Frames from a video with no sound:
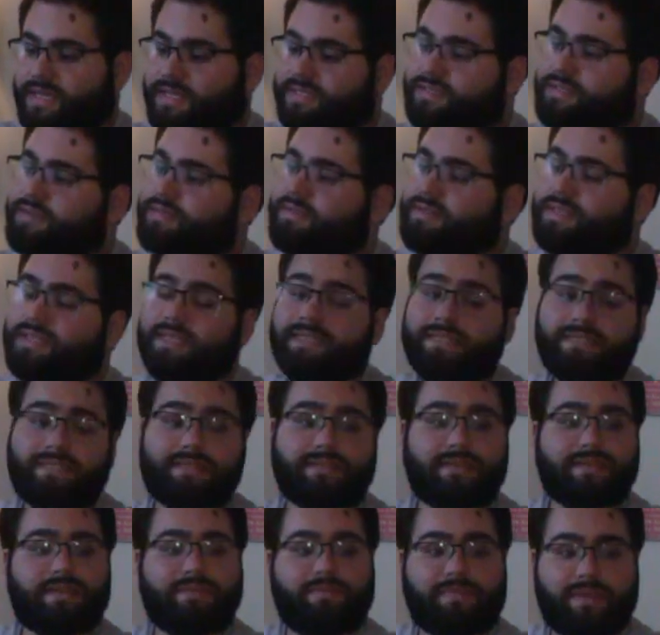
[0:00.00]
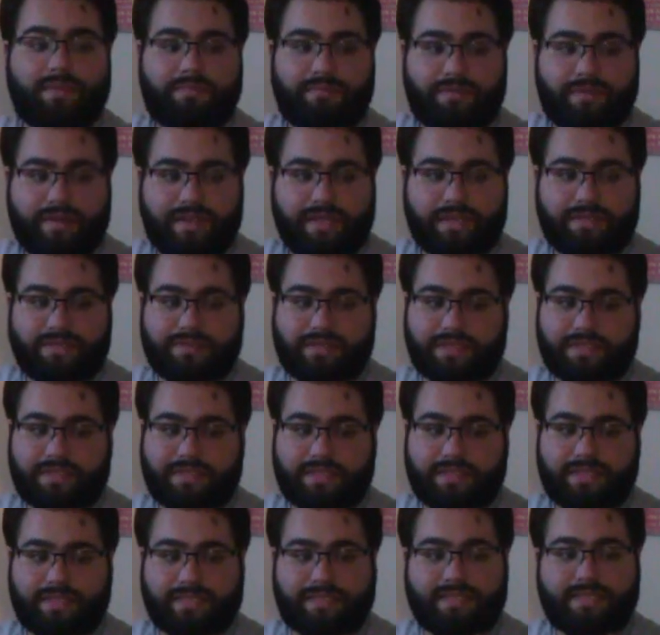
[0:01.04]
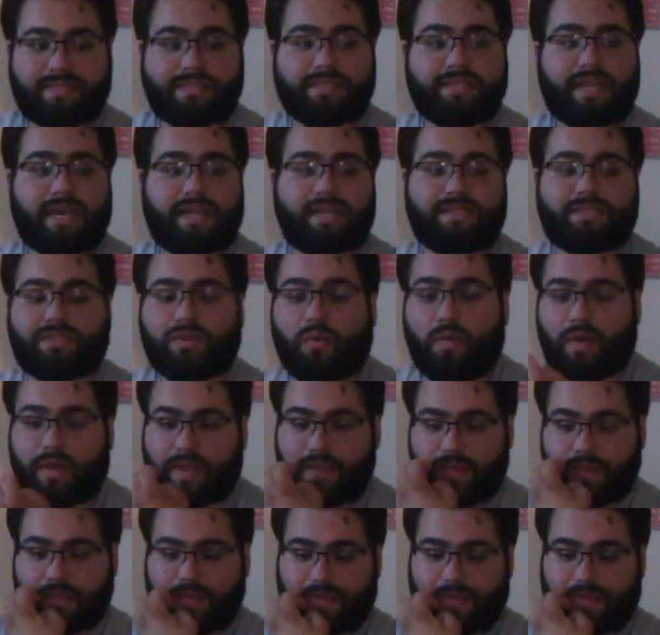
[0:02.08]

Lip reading: So this is going to be pretty interesting because this is not a toy.